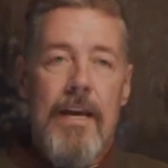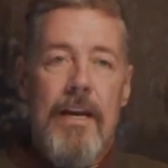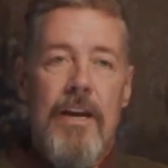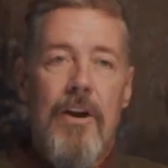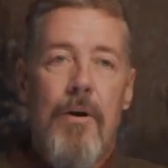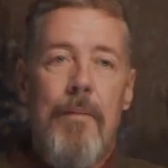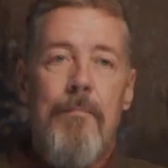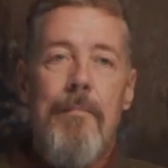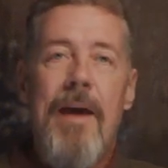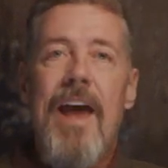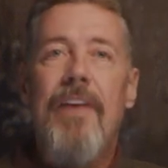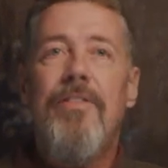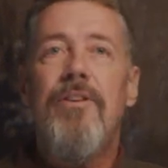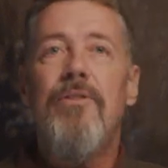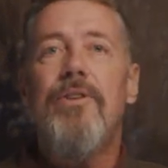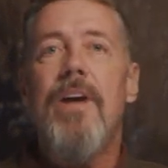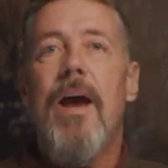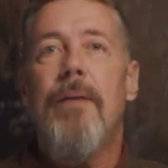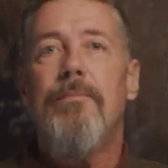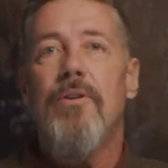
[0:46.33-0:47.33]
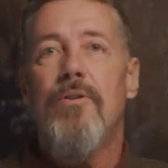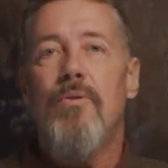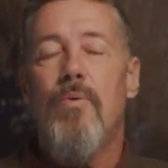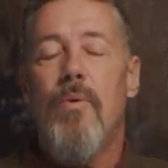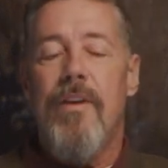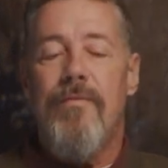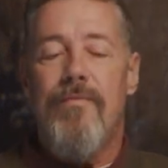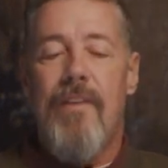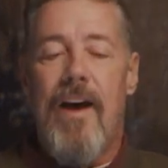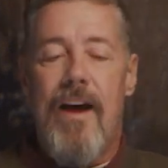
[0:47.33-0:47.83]
You know, in Matthew chapter
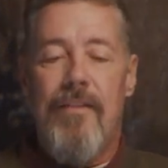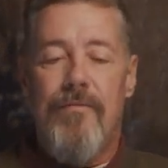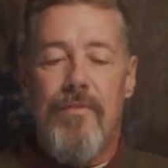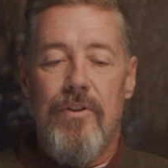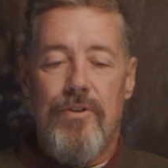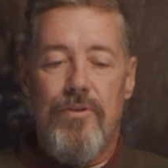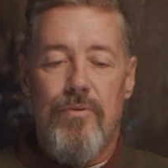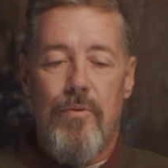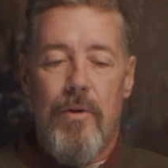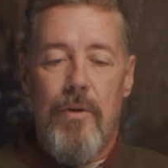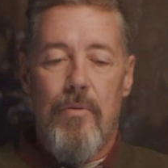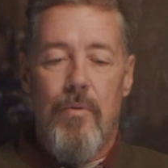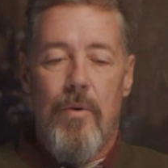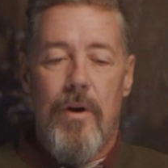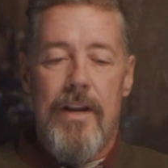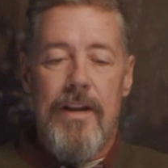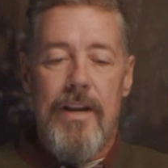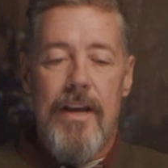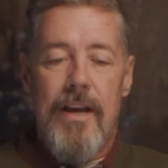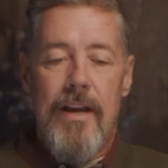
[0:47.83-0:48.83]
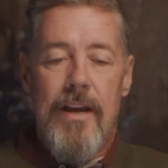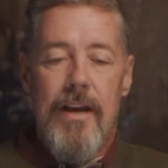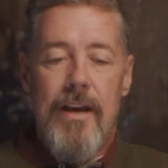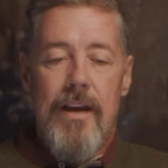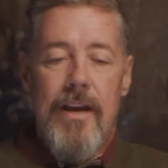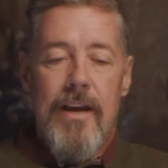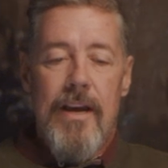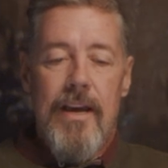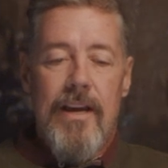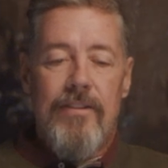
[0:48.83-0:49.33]
25, verse 21,
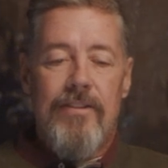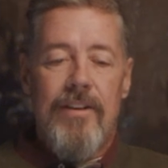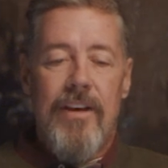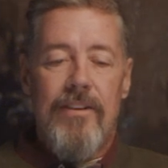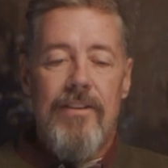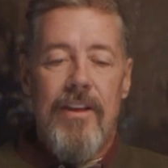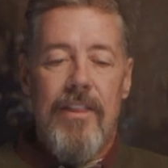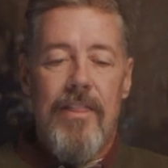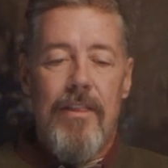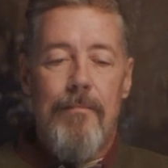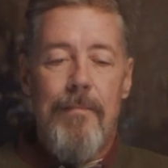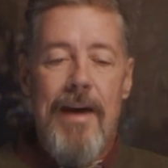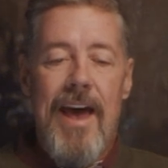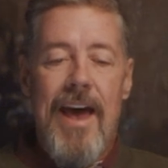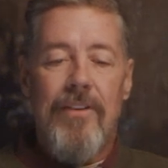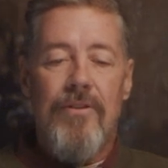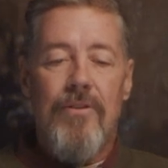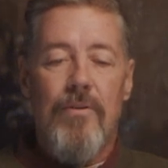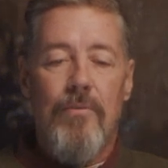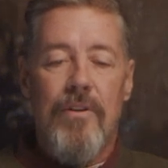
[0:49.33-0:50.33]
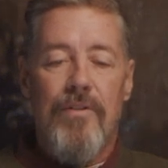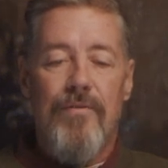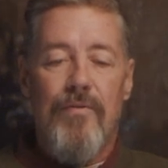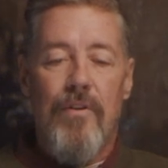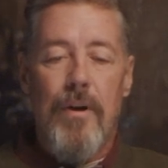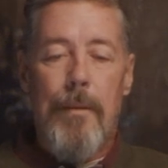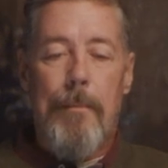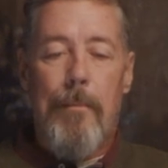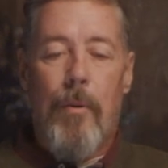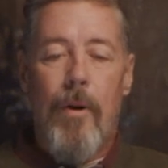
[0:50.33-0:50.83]
it says that the master was
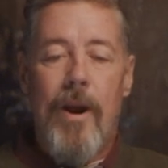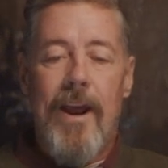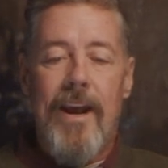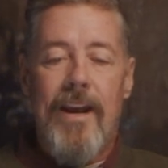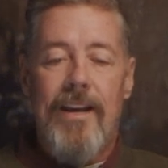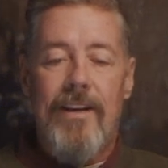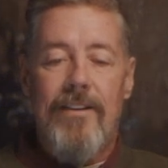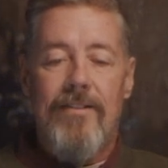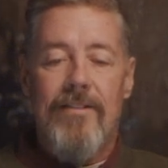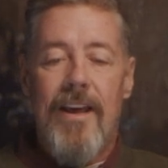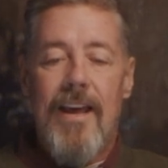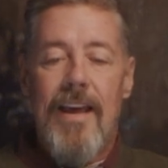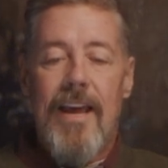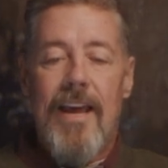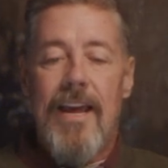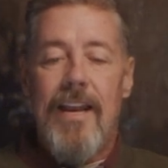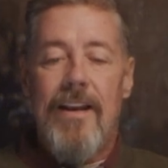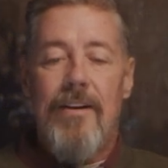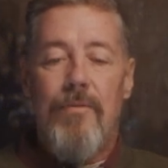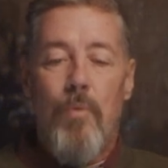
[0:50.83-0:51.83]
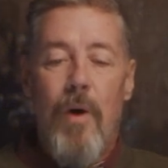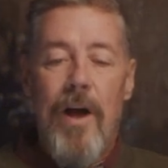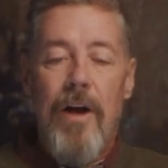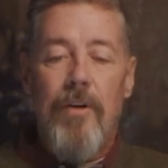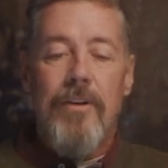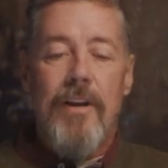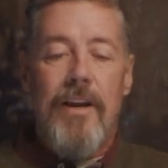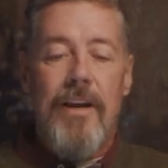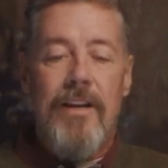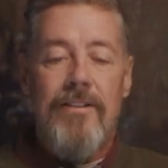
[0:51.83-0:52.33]
full of praise. And
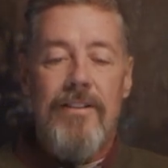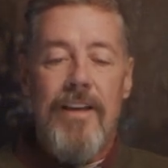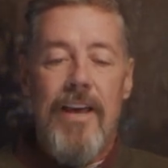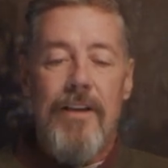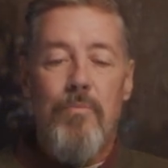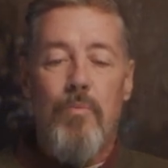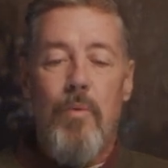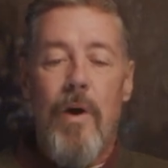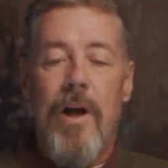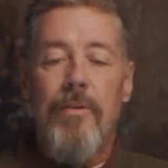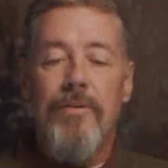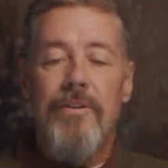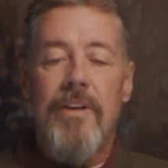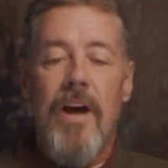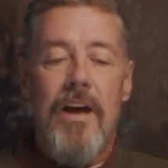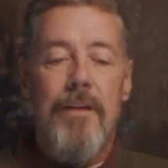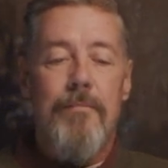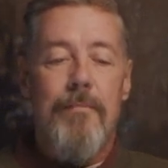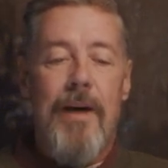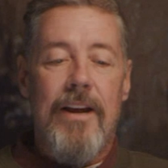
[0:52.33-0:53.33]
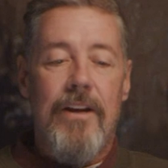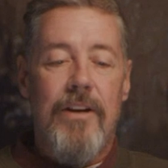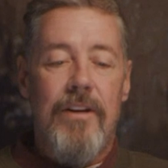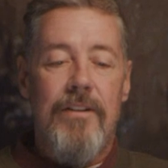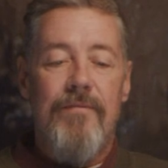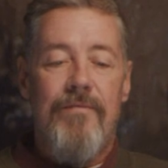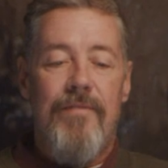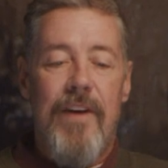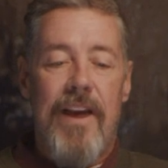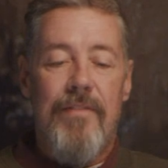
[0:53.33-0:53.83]
well, he said, Well done, my good
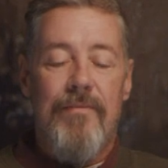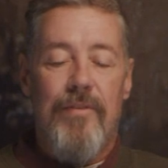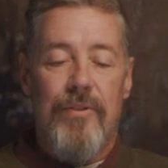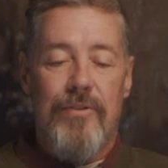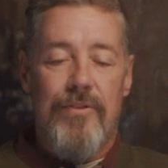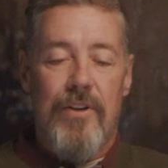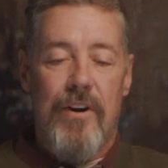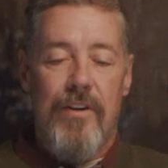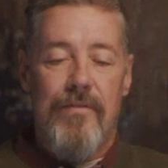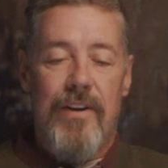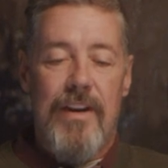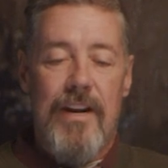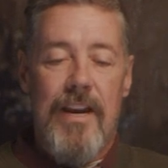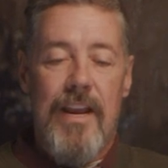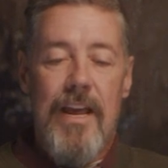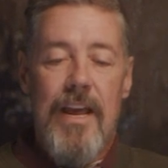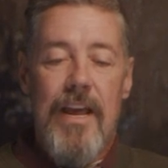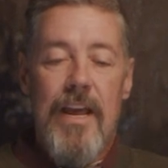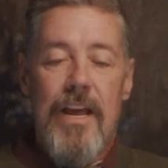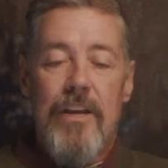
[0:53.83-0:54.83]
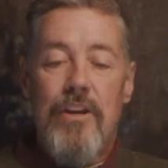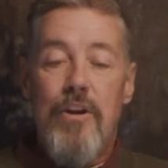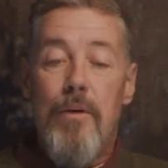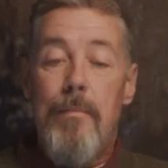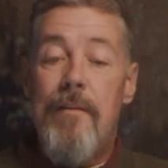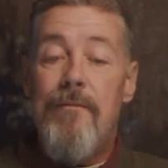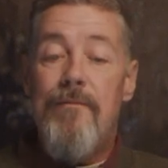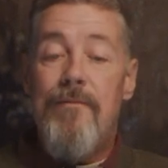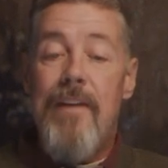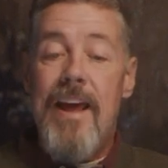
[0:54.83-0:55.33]
and faithful servant. You've
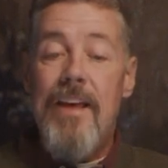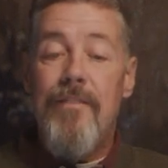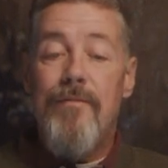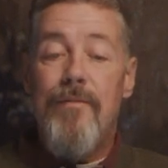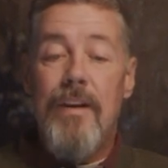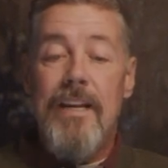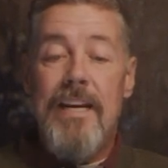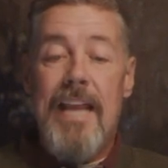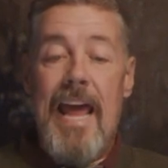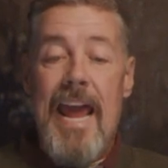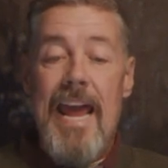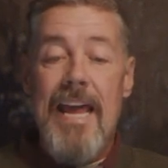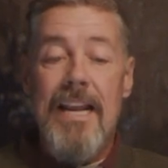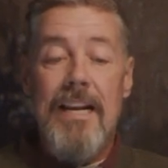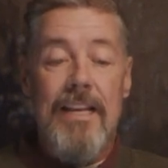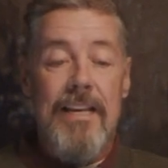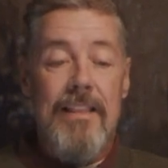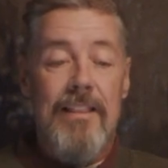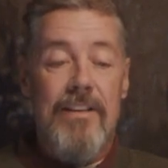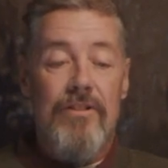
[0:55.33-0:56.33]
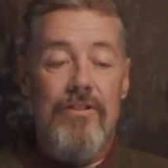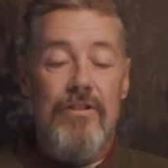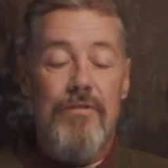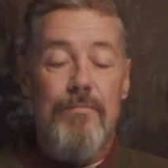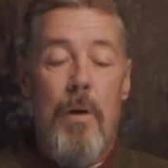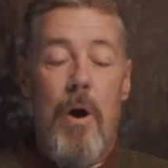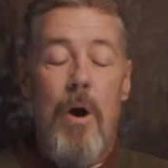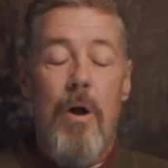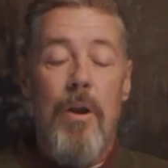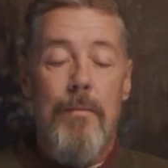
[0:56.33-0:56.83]
been faithful in handling this
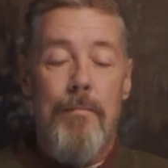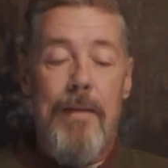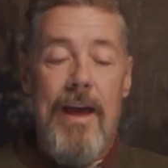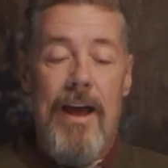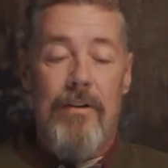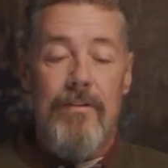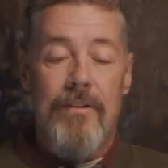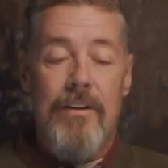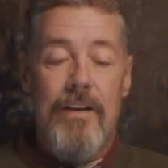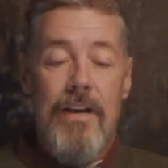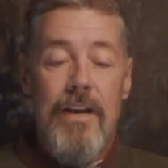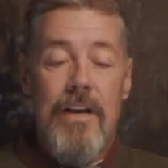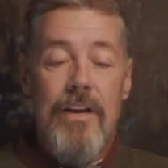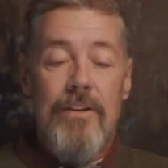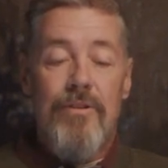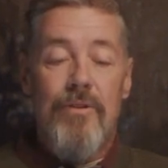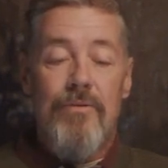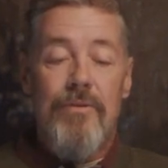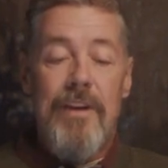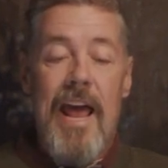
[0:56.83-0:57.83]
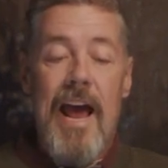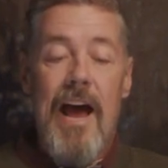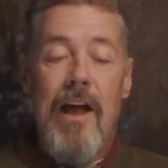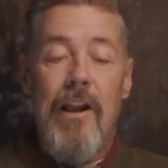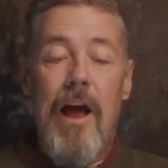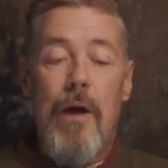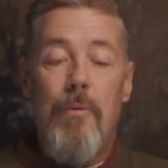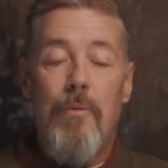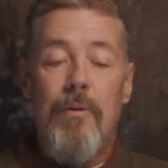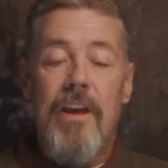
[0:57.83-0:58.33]
small amount. So
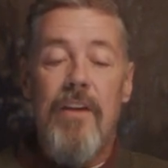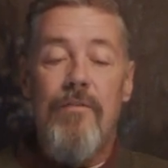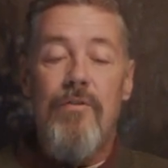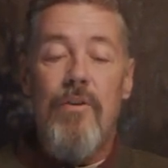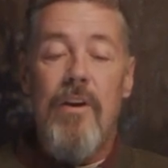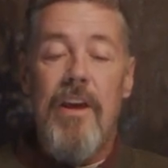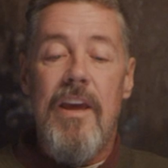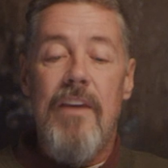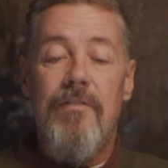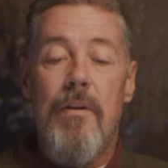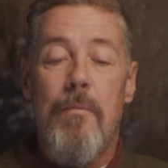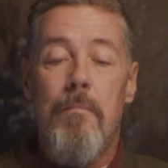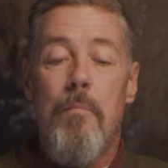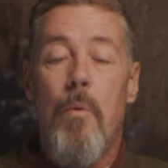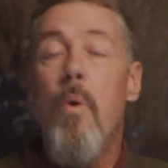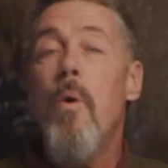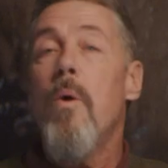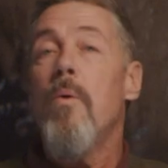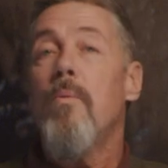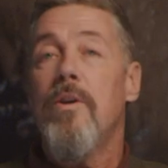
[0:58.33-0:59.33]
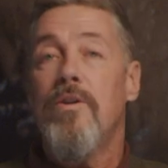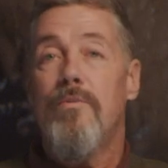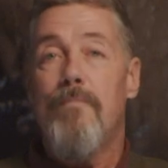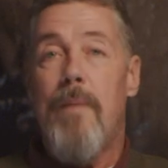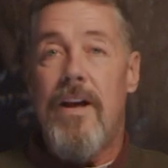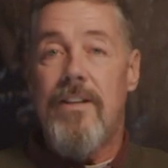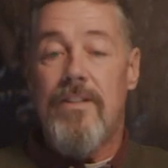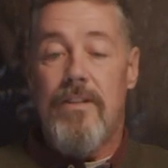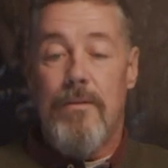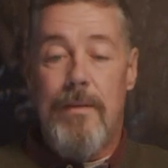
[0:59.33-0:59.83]
now I will give you even more
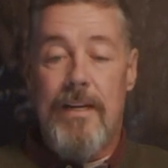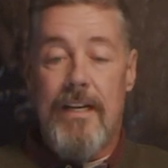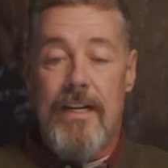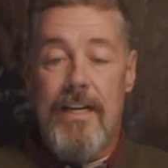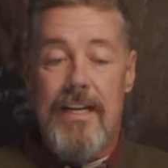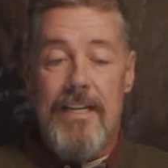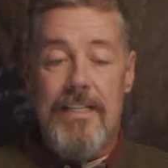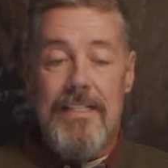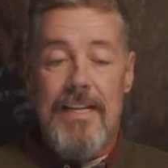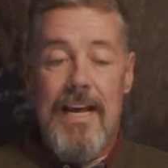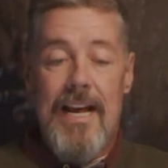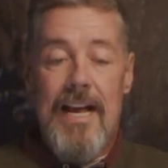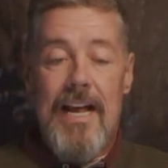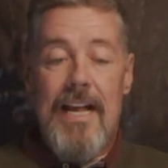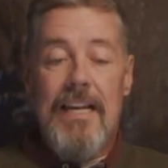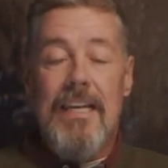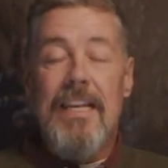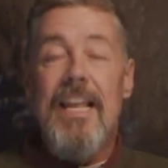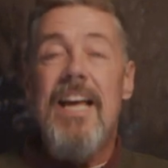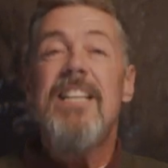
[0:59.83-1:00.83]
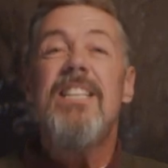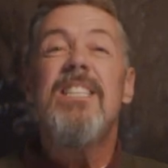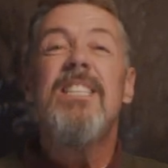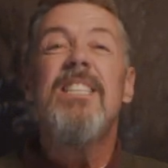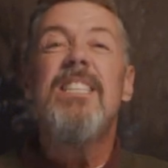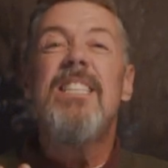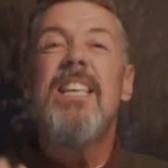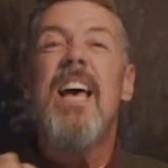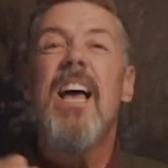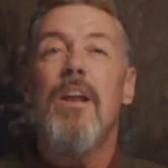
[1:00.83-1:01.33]
responsibilities. Let's
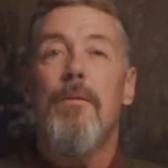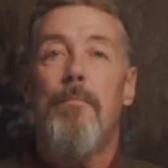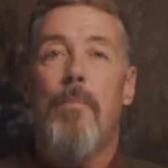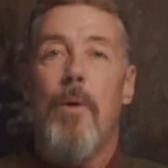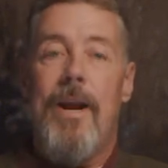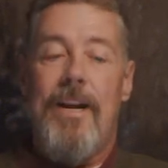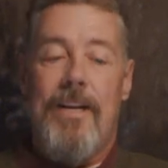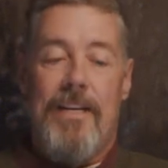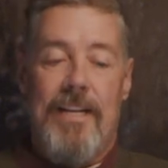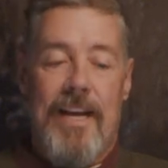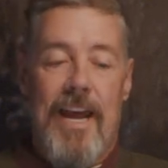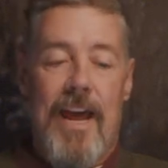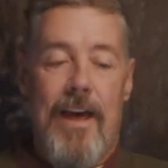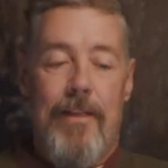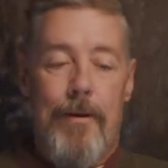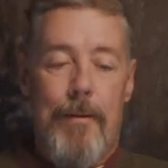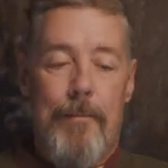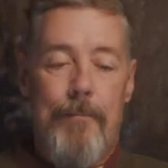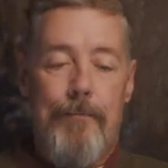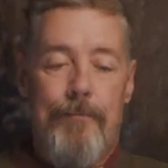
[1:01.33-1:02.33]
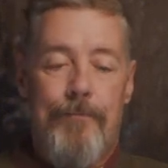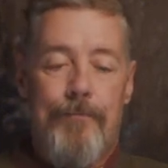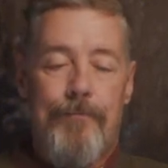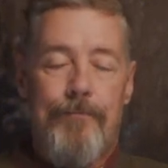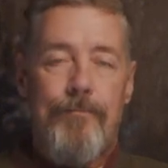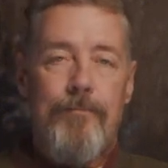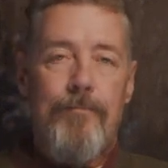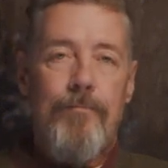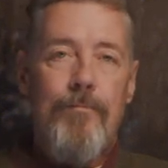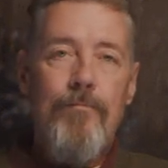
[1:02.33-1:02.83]
celebrate together.
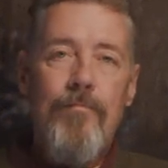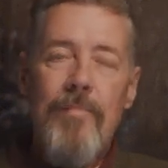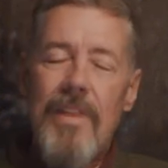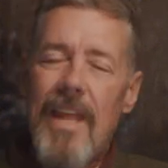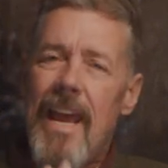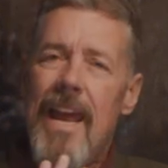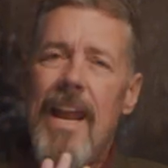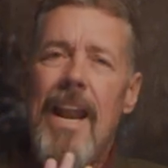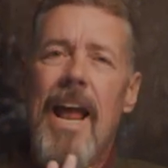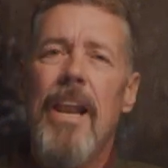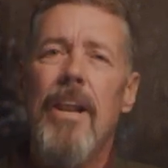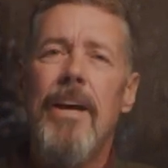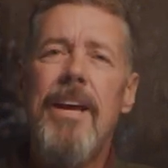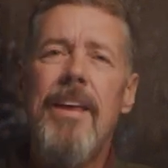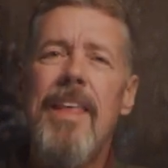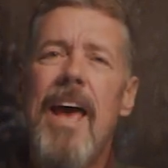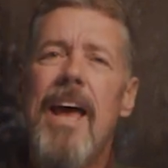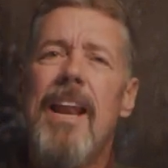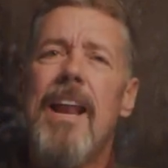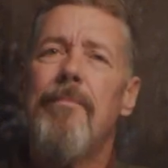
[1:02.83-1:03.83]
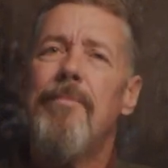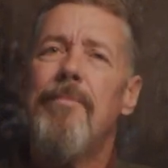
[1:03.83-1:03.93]
And I look at that and